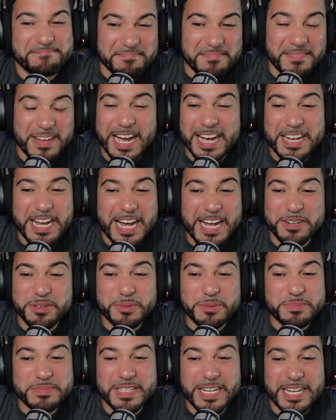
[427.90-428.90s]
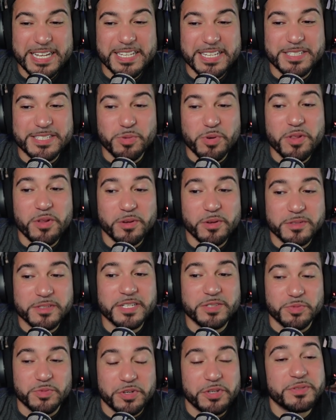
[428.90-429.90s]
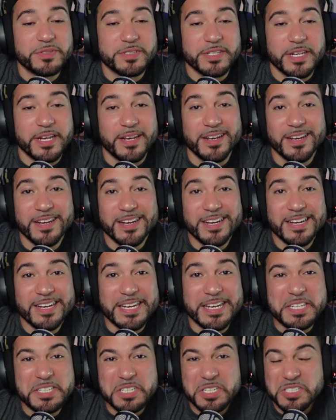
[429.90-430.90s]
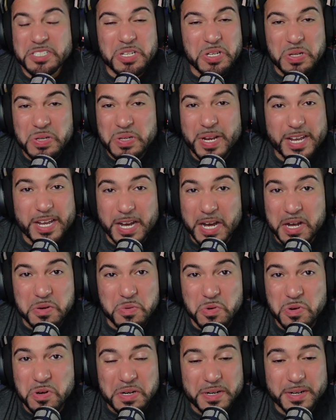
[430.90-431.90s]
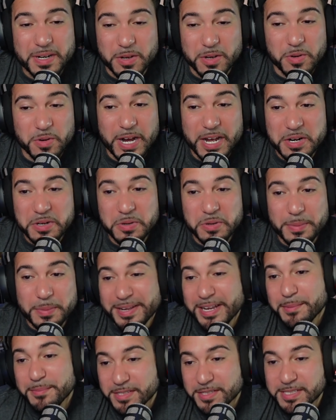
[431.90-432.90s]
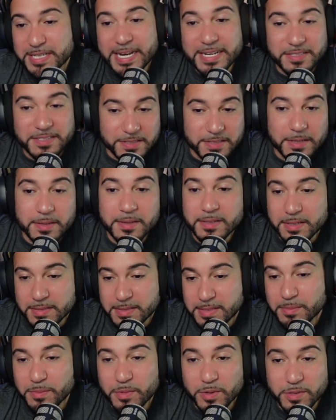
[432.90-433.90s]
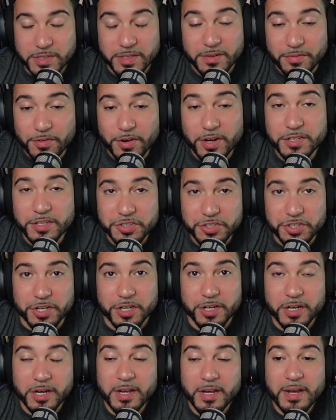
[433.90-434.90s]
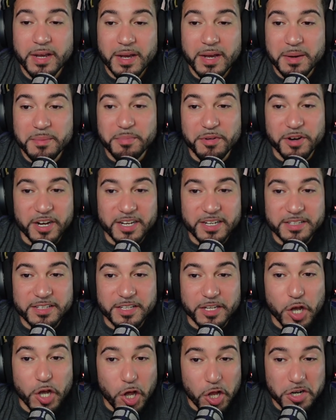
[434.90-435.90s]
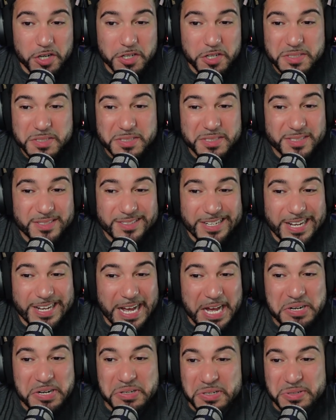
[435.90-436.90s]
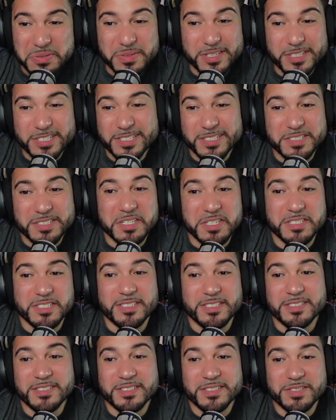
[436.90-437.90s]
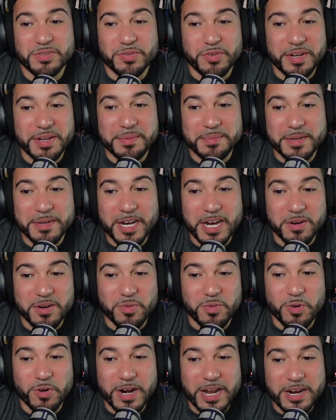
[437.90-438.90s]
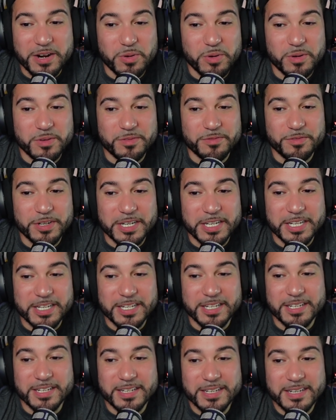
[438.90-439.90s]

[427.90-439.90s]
I don't. It's one of those things where you say it doesn't look like God of War. Like I mean, besides the symbols in the front, sure, but the colors, I don't know. It just doesn't scream God of War. I don't really.